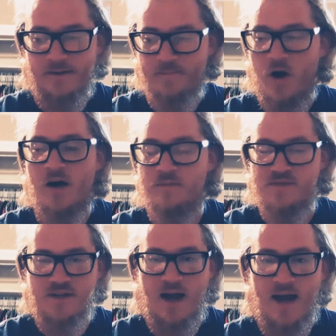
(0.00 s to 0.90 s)
Autumn
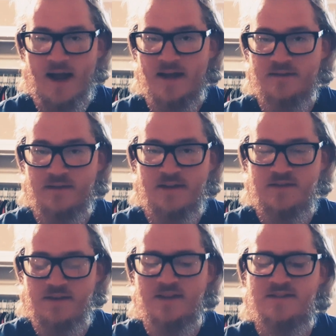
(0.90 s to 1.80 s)
Sky, and it's
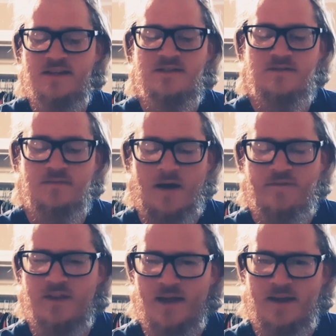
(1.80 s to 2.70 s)
this I
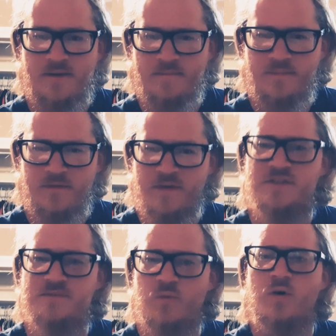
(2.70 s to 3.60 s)
feel like
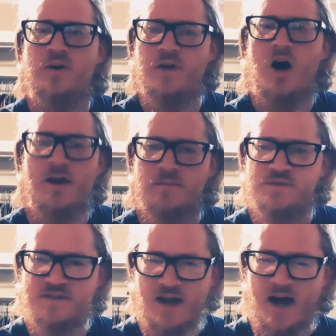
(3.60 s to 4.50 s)
fits more into the Autumn
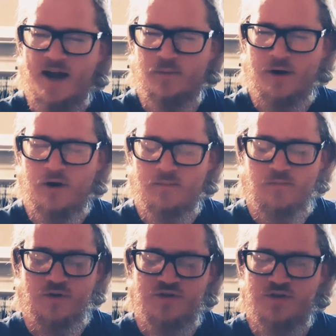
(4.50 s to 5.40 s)
Sky realm,
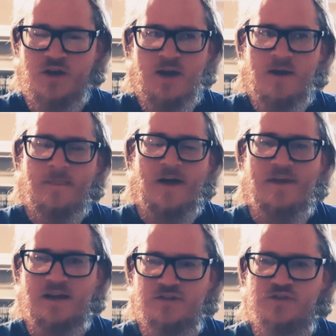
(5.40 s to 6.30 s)
which I
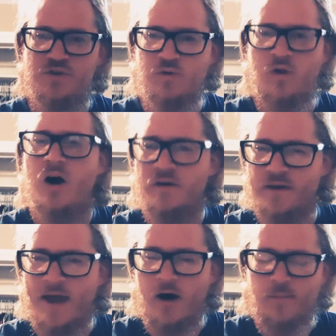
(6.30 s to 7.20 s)
think is just too long of
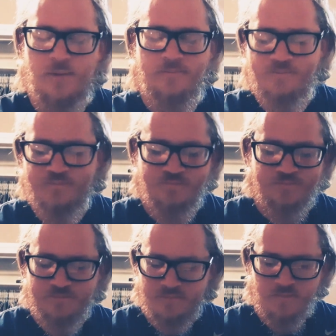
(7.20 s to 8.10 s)
an album.
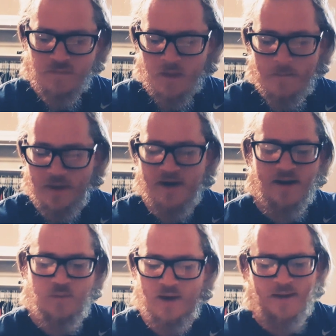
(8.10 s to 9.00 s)
But
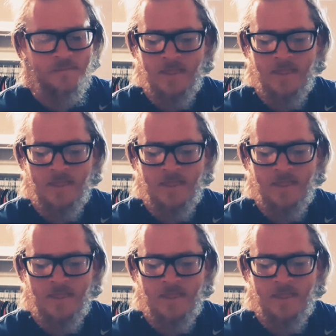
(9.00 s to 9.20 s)
anyway,